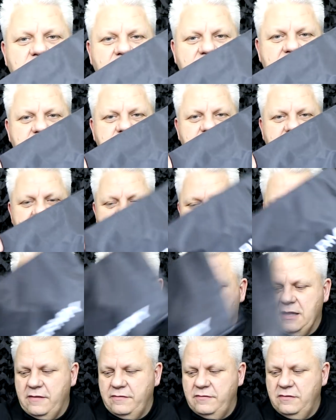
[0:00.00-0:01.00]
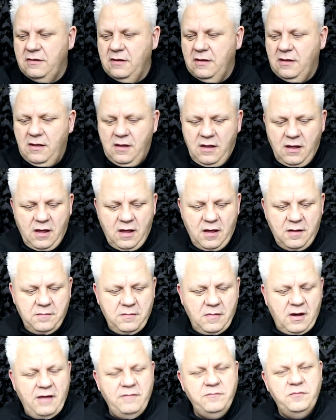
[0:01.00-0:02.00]
with this particular gun.
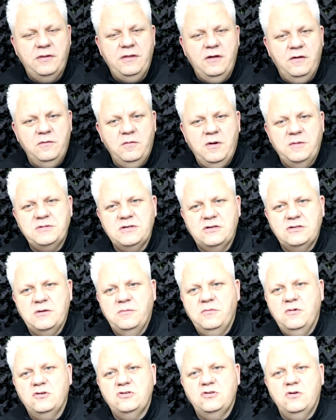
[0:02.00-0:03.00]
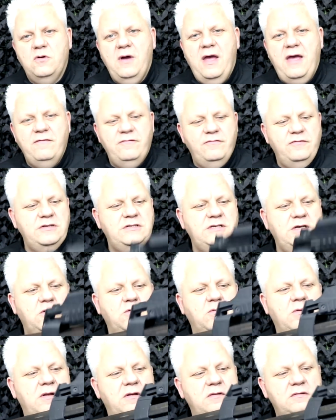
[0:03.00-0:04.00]
I haven't put that on the website because I'm not sure every
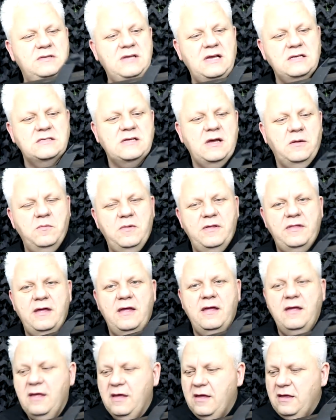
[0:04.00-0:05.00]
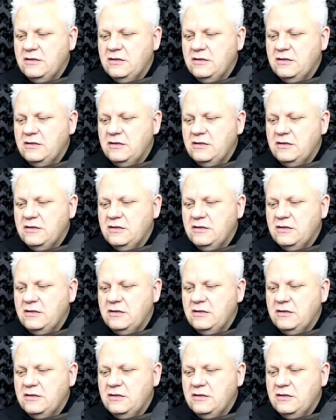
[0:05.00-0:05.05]
single one does come with it.